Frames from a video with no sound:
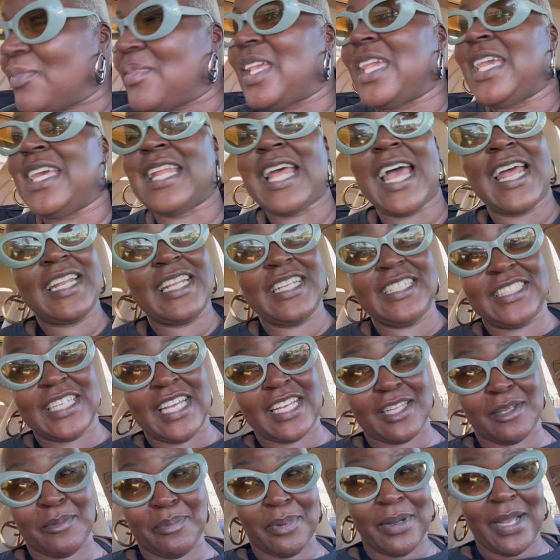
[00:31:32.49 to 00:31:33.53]
And I didn't
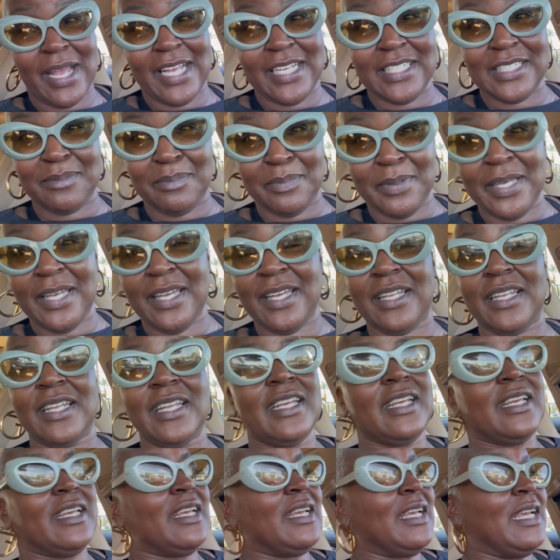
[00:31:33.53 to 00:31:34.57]
check the price, but
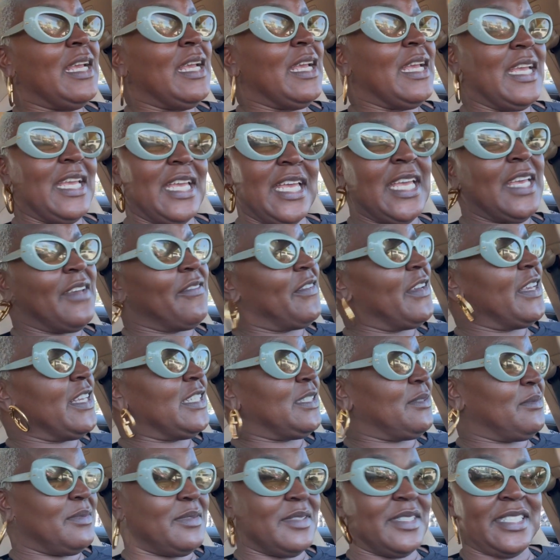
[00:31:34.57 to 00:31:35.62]
if it's